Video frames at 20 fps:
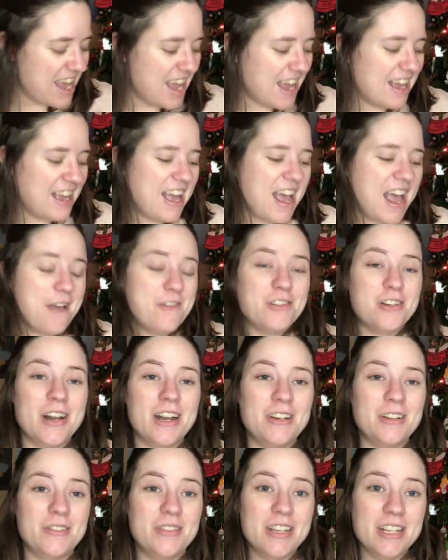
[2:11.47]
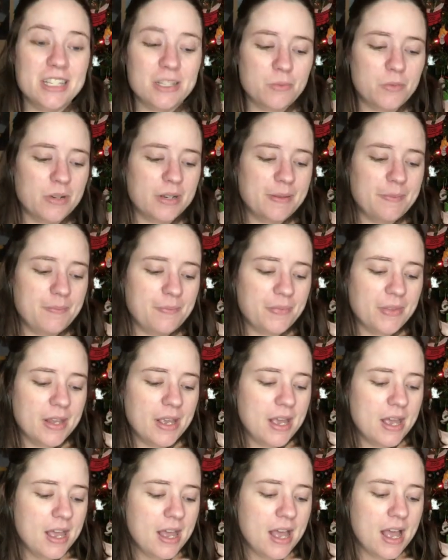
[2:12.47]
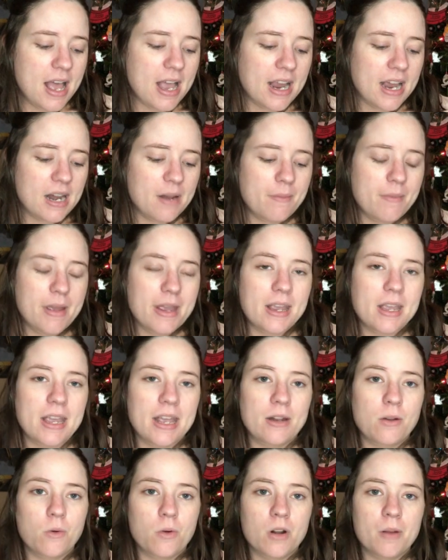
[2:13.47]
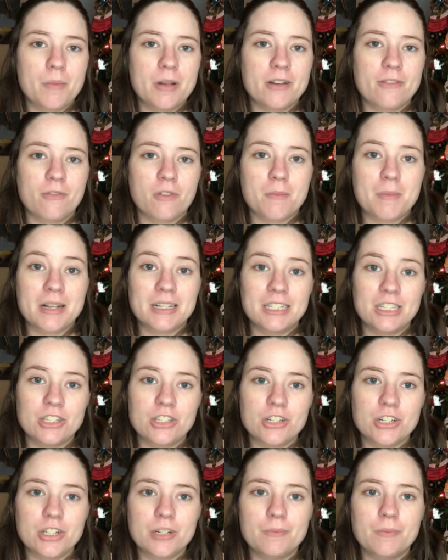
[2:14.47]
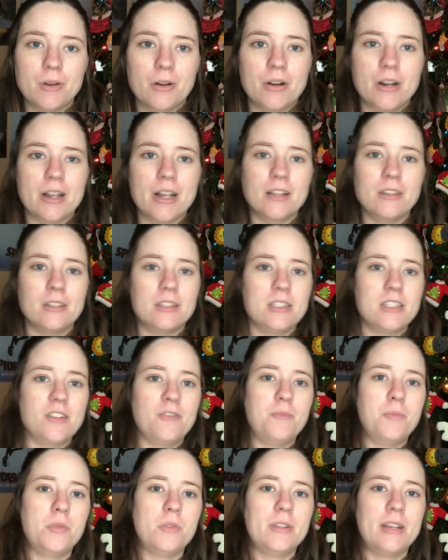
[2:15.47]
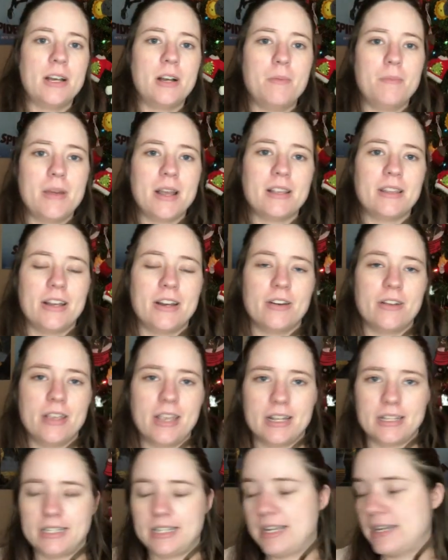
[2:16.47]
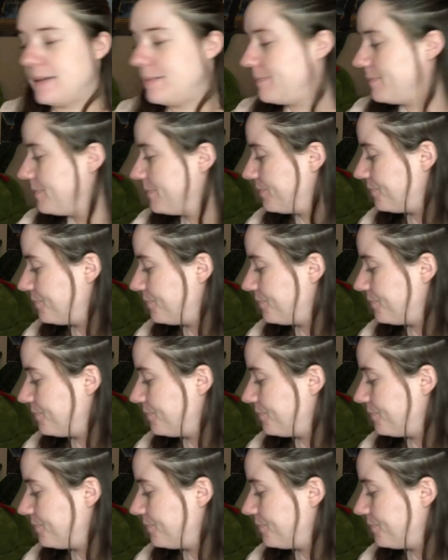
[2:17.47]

After I do this one, I gotta make an ornament for my sister. I already got the stuff pulled out back there, you can't see it.